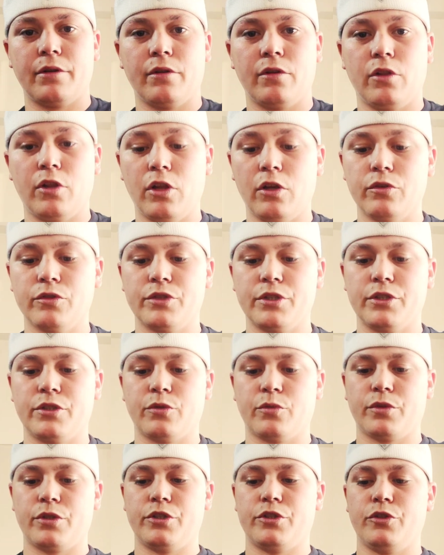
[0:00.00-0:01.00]
Losi
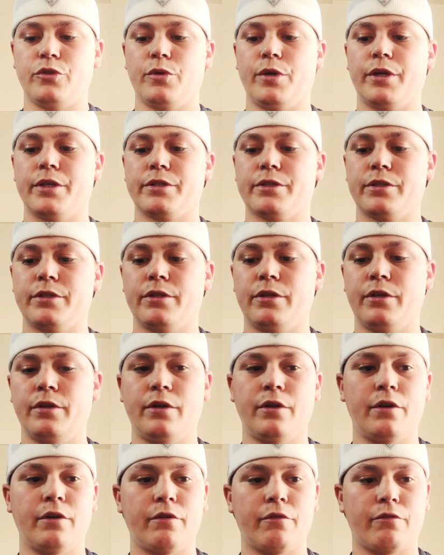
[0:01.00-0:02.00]
22s
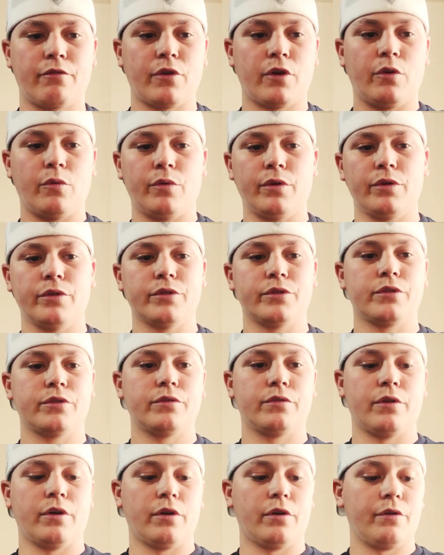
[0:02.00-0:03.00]
front wheels.
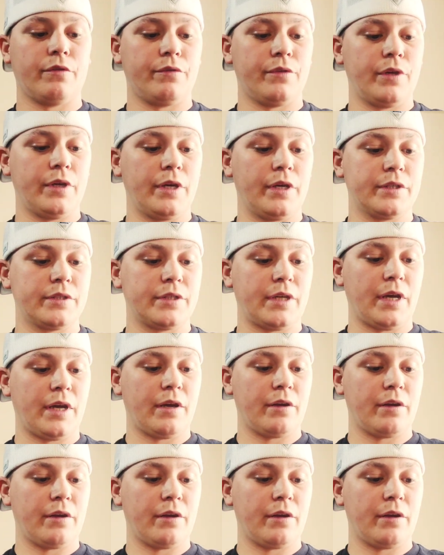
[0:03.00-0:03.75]
If you guys